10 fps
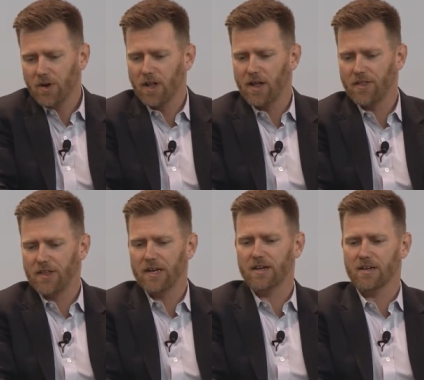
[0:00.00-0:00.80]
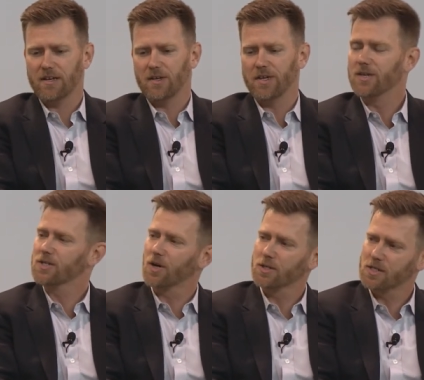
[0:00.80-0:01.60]
Well, I think you need to
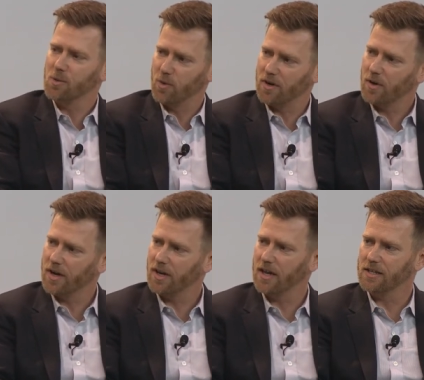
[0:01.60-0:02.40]
start somewhere, right?